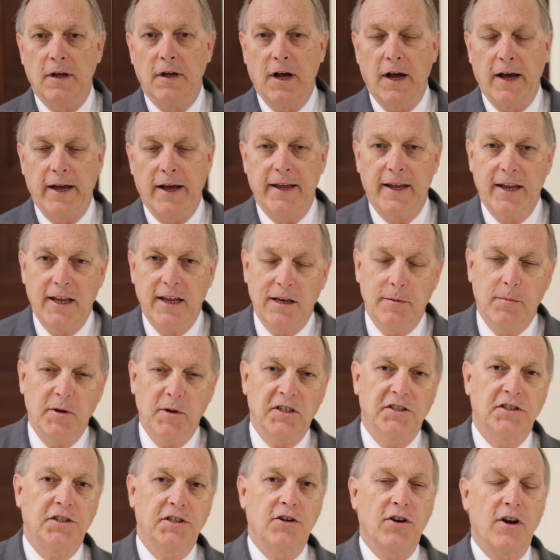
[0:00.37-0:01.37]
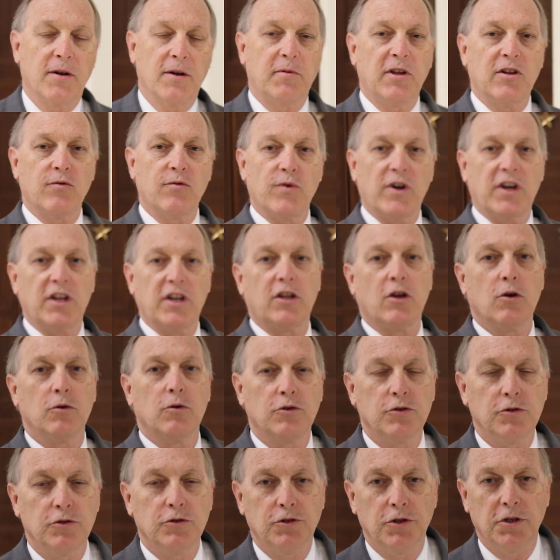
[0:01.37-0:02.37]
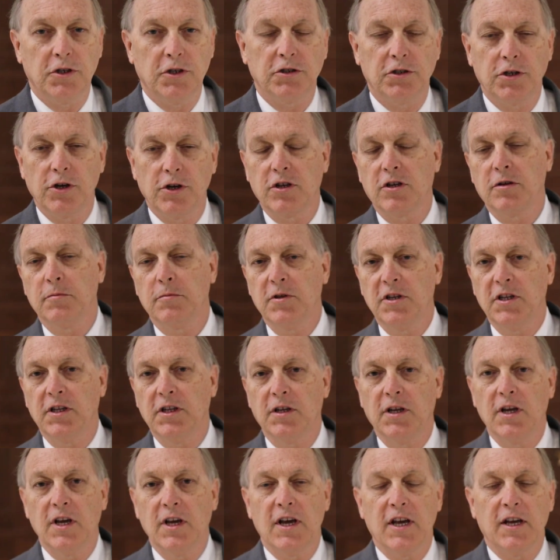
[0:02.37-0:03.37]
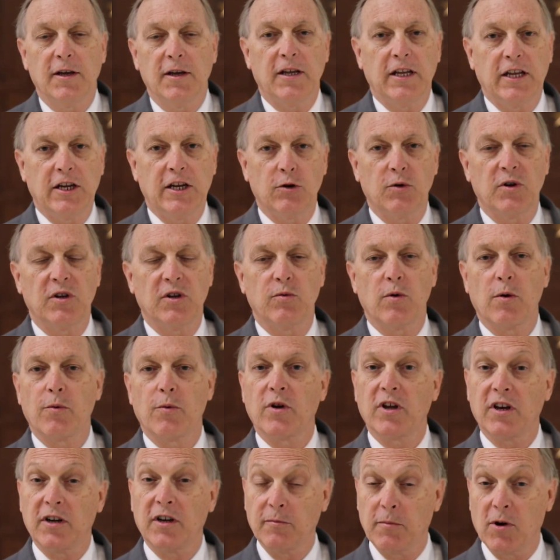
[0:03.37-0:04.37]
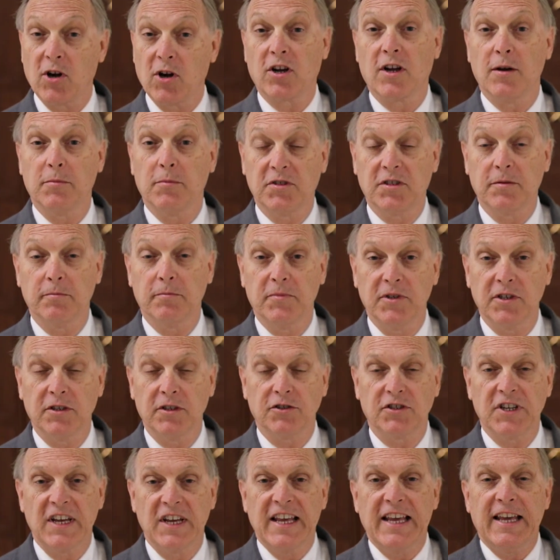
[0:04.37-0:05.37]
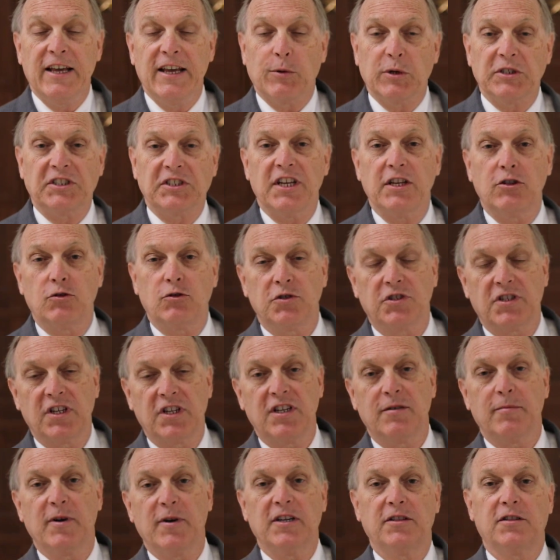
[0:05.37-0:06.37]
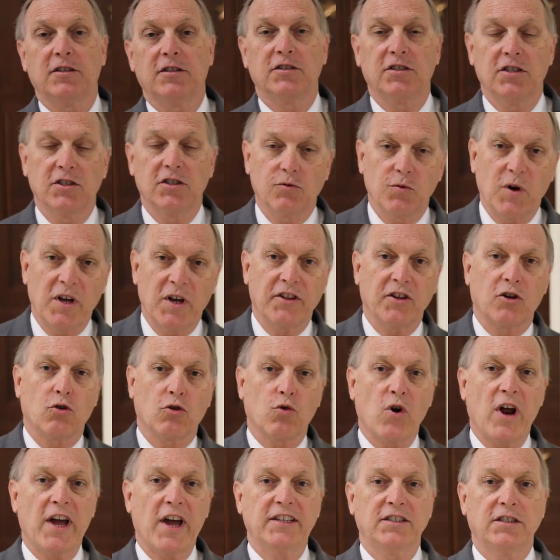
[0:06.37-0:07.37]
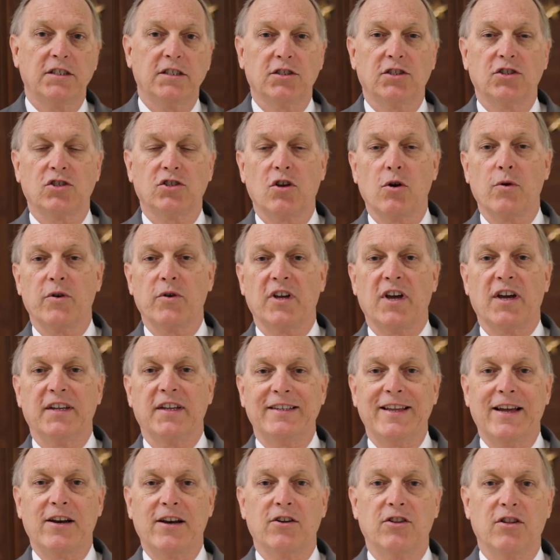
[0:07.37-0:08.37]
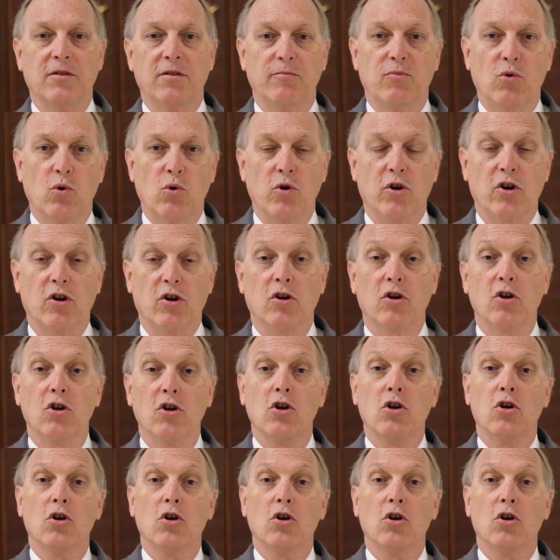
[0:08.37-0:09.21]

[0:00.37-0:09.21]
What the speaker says: Hi, Andy Biggs here. I'm getting ready to go to Judiciary Committee hearing where we're going to mark up some bills. What's interesting about this is while the crisis is going on down at the border,